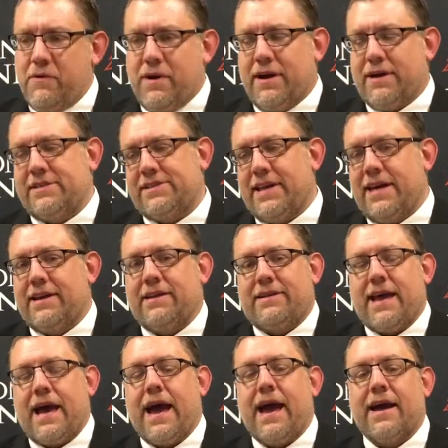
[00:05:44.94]
want to stay in
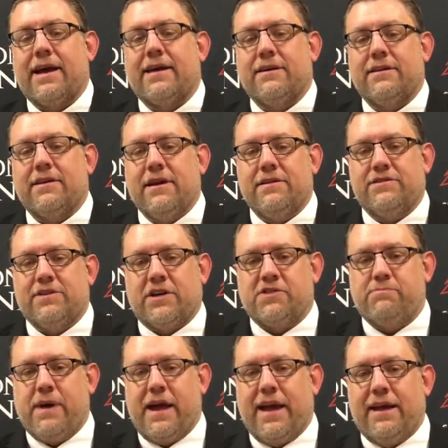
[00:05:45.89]
attack and, and
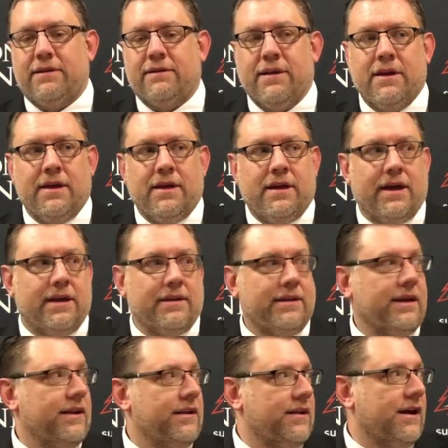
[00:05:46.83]
touch paint, and
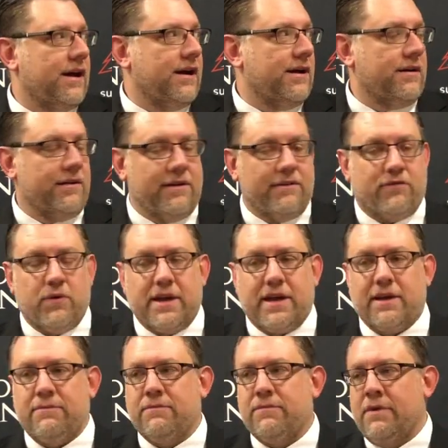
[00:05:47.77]
then uh, if we
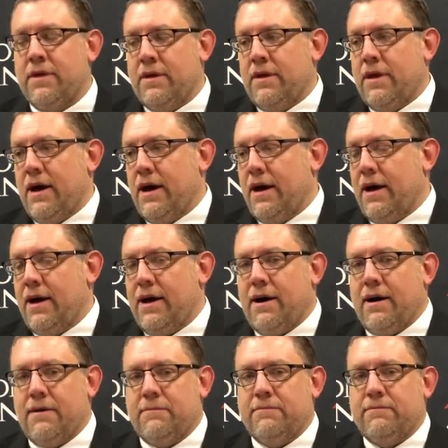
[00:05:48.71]
can,
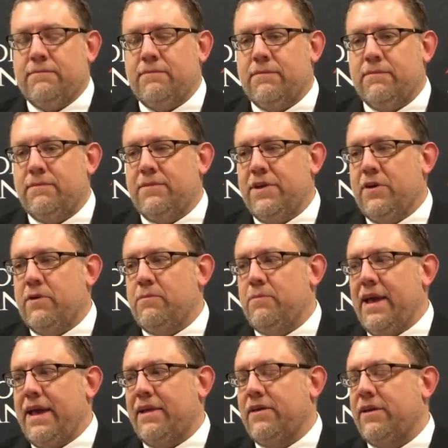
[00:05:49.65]
uh, you know,
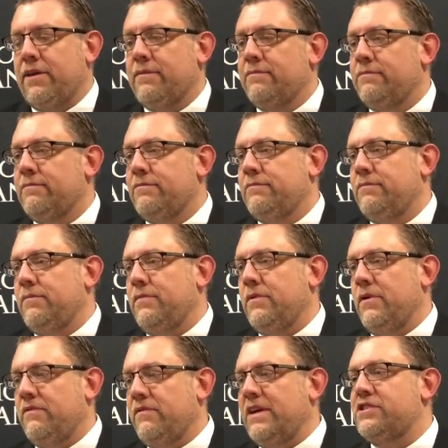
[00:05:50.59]
make
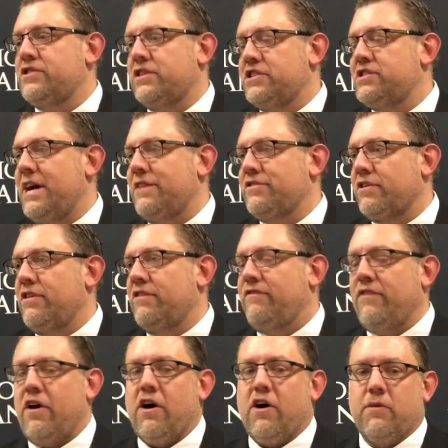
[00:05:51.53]
eventually shots are going to
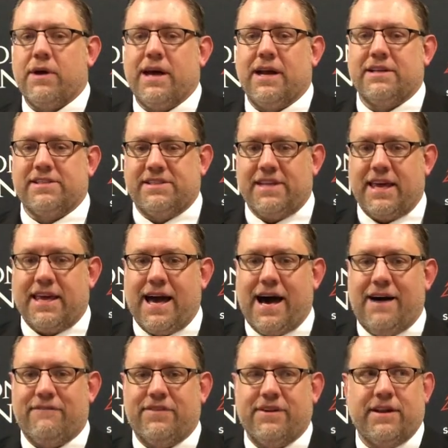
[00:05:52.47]
fall. We got to stay
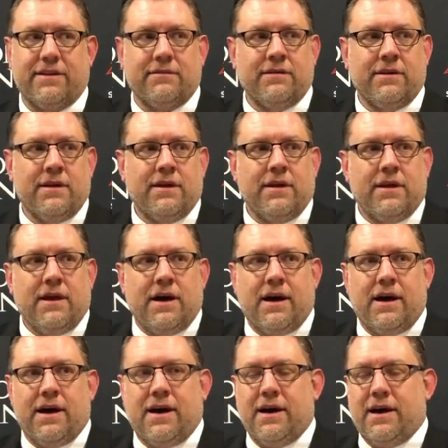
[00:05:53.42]
confident,
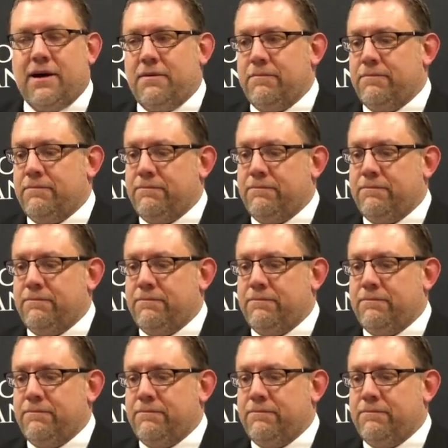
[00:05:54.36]
um,